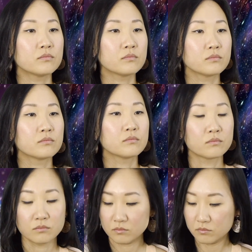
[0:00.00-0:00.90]

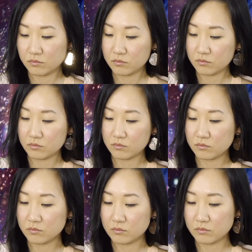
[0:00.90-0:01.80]

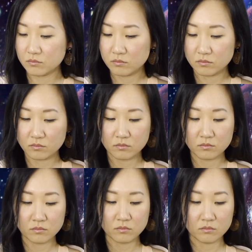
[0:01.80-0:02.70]

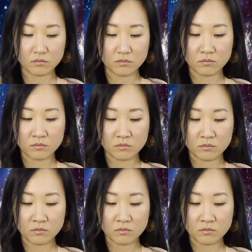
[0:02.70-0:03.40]
This person isn't speaking.